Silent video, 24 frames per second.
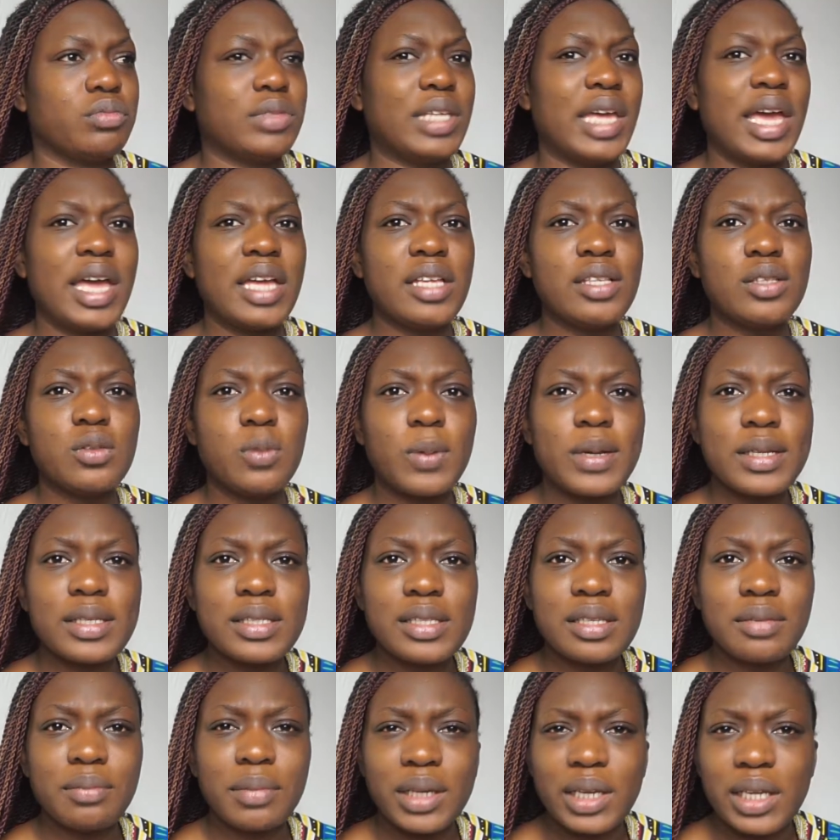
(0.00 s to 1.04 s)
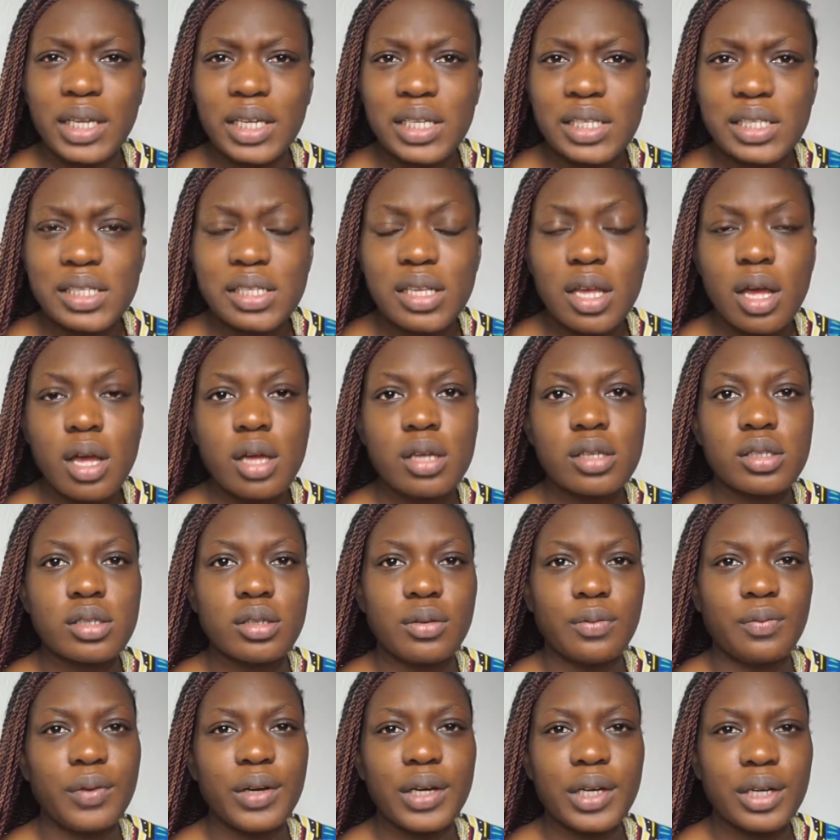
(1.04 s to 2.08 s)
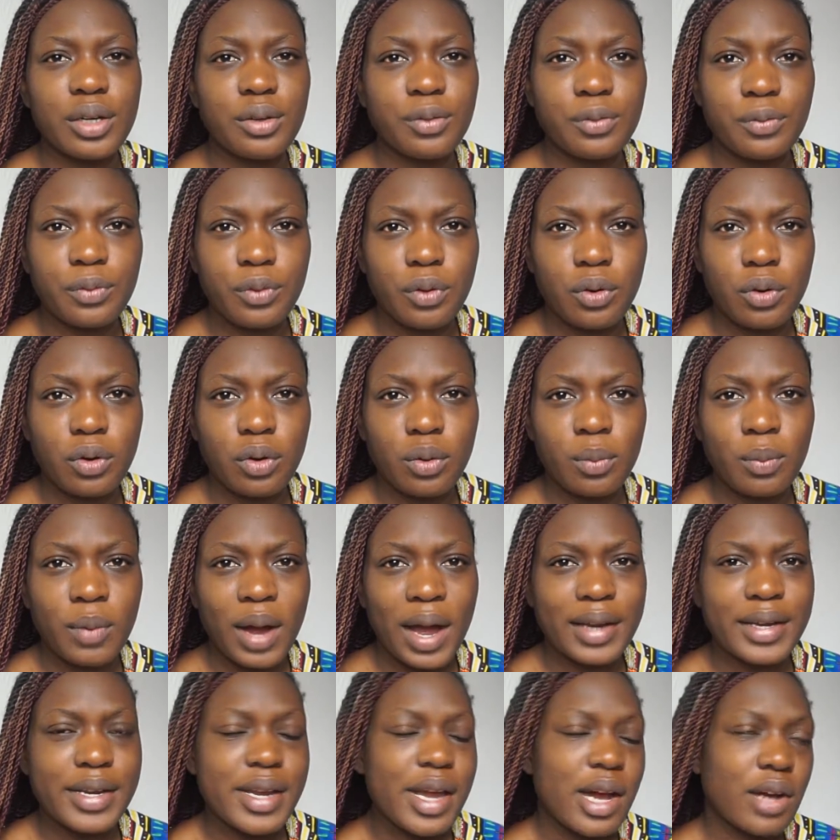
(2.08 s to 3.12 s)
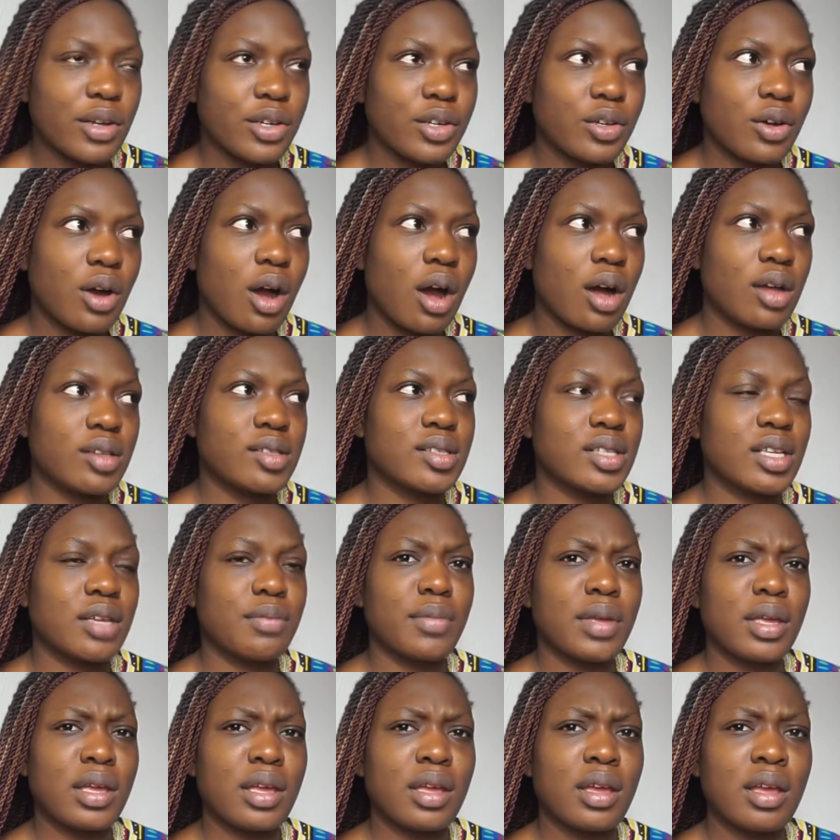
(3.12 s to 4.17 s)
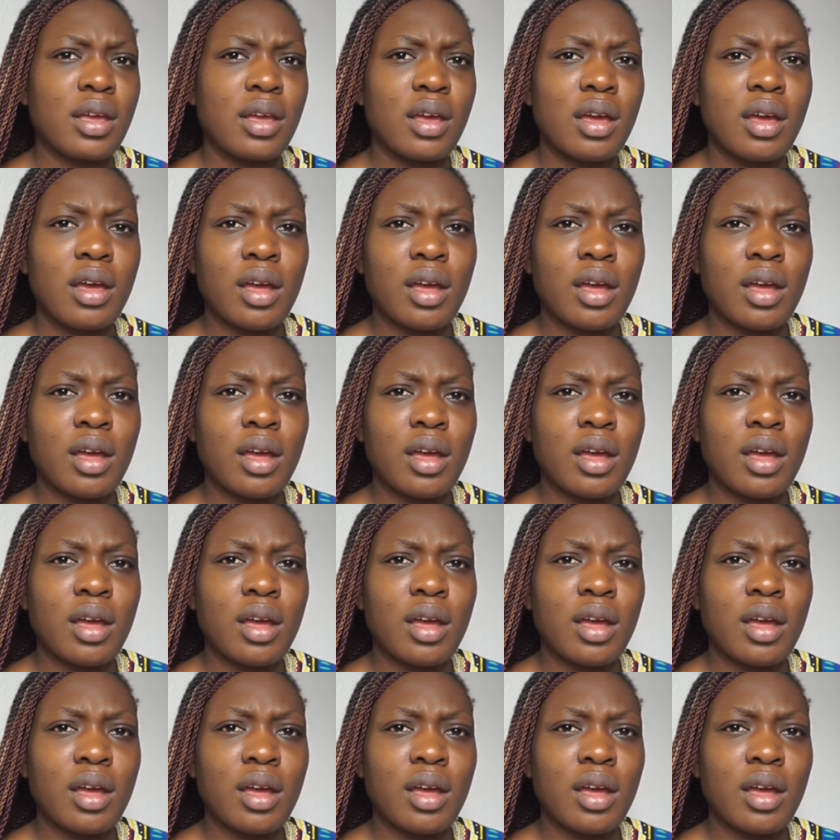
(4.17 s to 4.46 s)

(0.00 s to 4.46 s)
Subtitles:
10-20 minutes to fill in a form, and now you're asking me